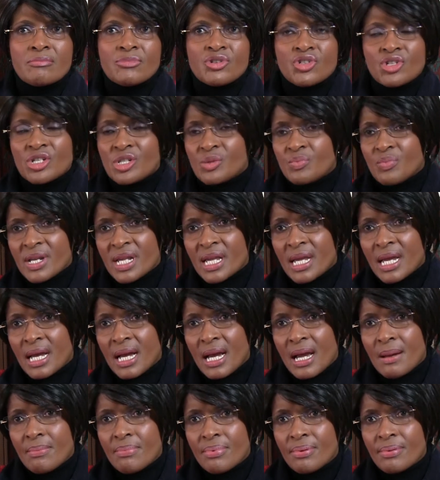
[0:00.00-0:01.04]
She's
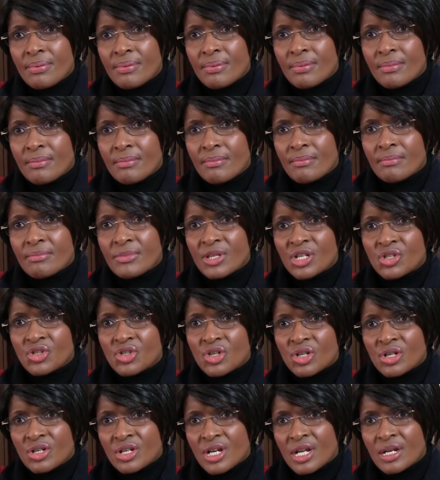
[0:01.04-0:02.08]
bringing up the
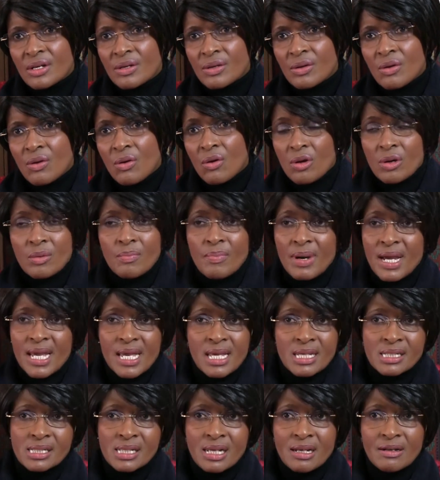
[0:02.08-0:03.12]
children all by
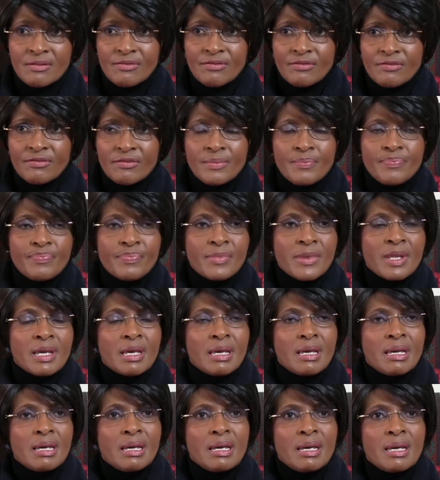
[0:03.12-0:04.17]
herself.
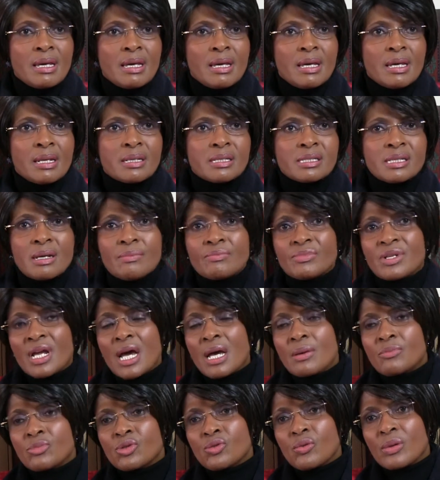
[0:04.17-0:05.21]
And
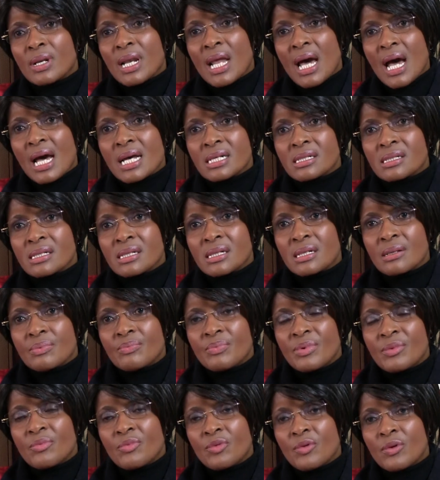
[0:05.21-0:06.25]
sometimes
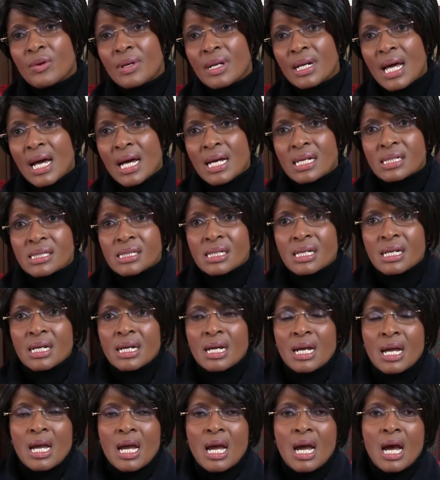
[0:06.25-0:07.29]
people will ask,
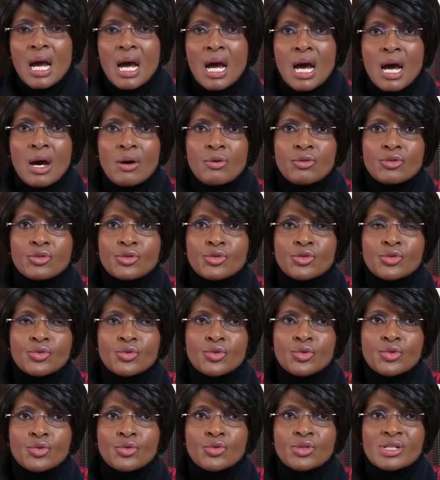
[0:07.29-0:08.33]
how do
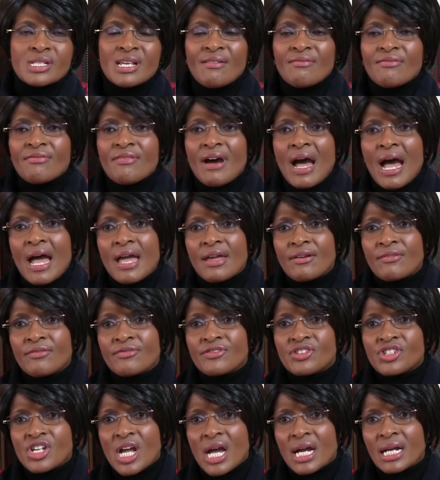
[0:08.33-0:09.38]
you
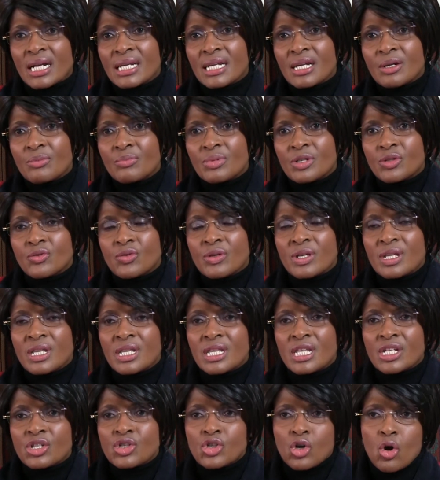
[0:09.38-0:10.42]
survive juggling
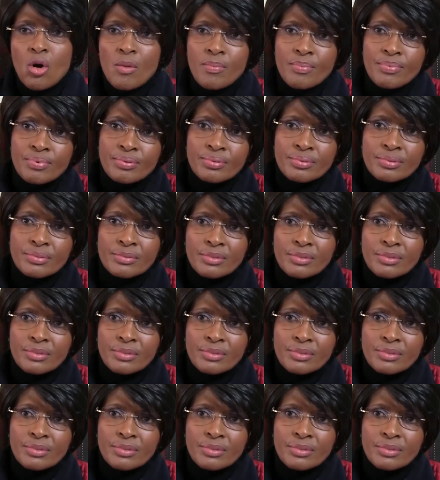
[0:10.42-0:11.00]
between the job,